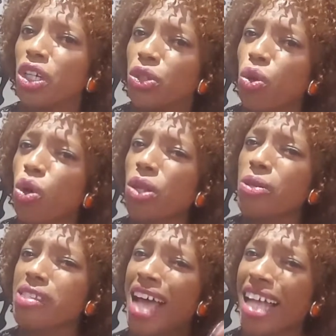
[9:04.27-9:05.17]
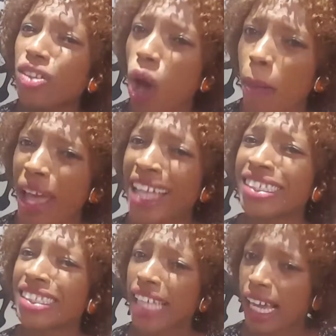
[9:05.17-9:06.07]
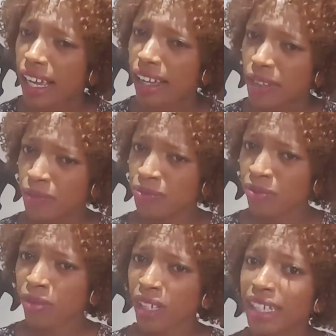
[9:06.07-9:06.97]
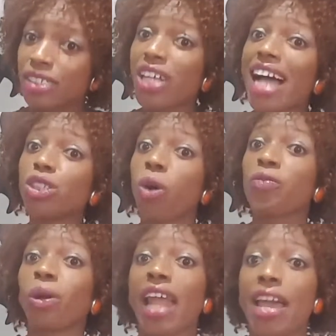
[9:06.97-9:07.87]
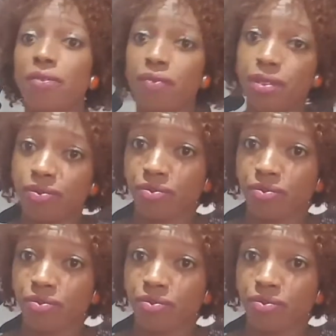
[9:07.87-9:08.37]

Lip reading: you got to stand up and take charge of your life.